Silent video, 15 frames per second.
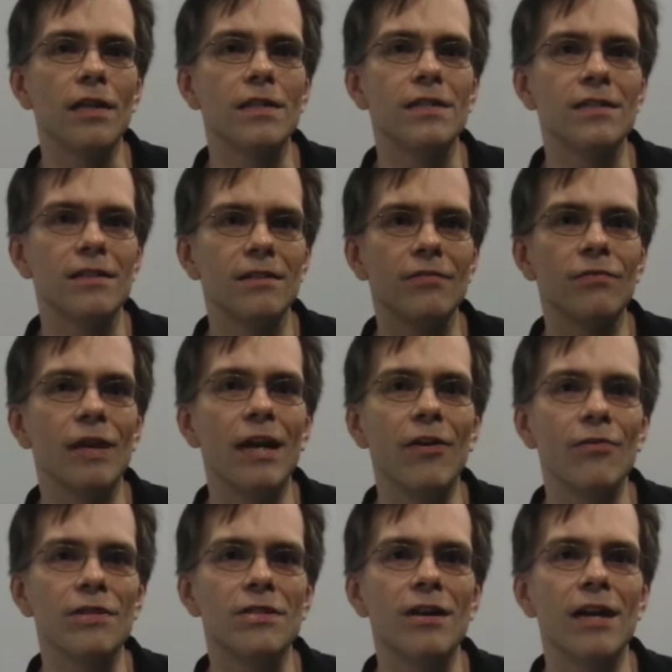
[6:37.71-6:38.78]
It's, when I
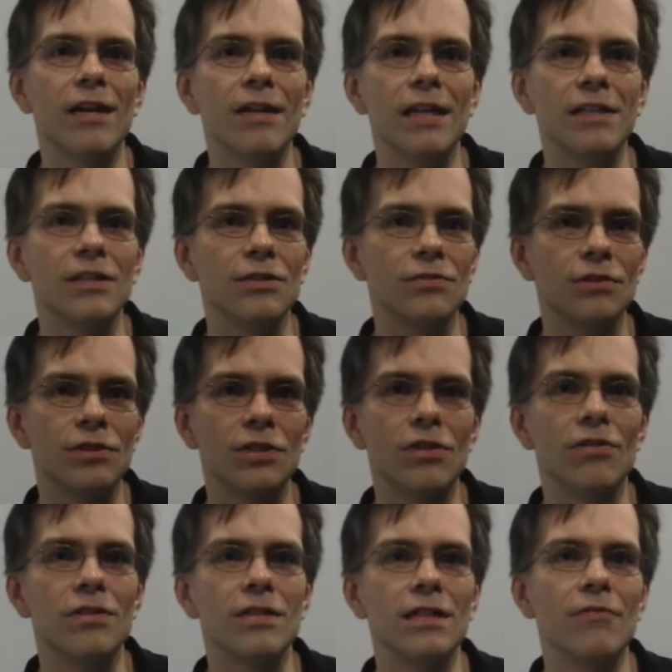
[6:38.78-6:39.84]
always thought I'd like to do the
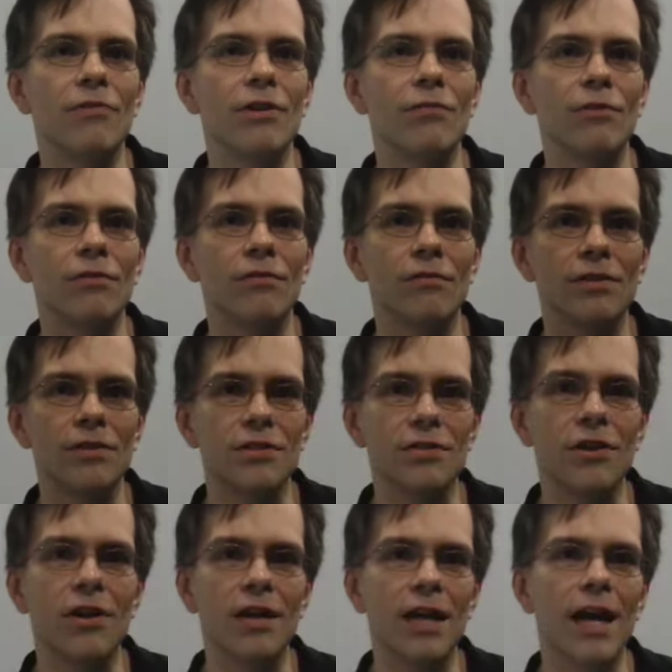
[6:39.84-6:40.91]
show, it's because I want to work with a
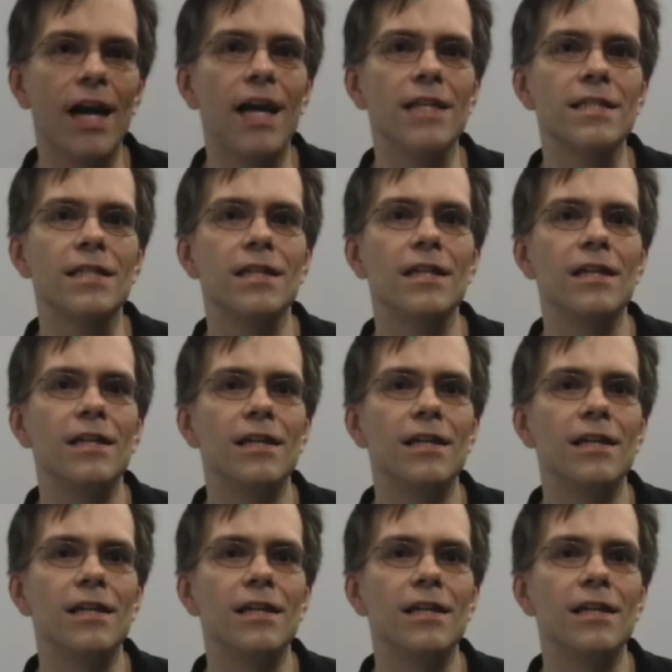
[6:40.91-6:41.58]
strong cast,